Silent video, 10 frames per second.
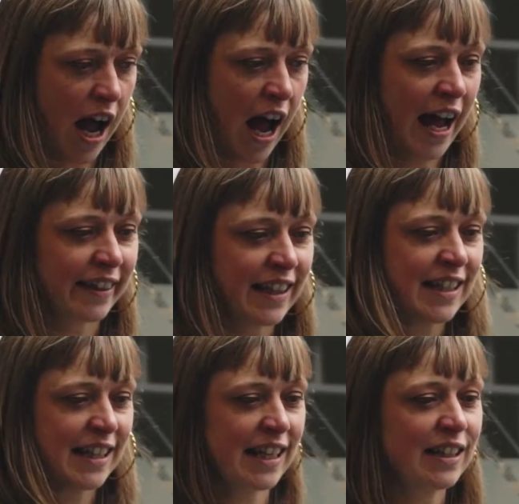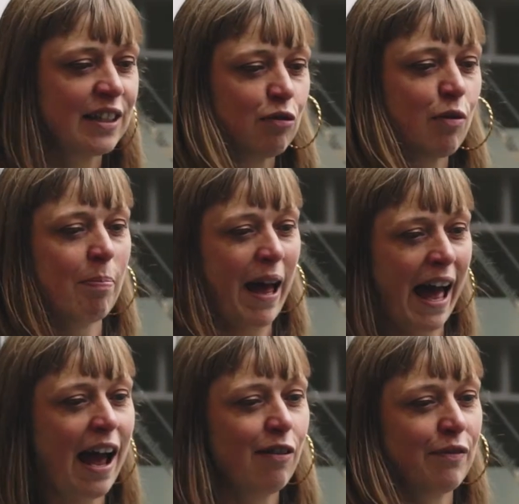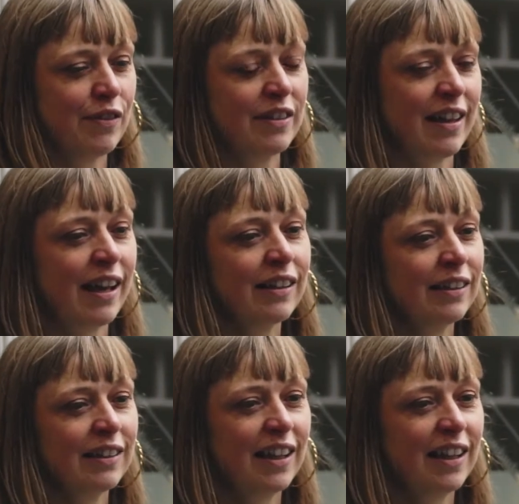I had this need to repair everything.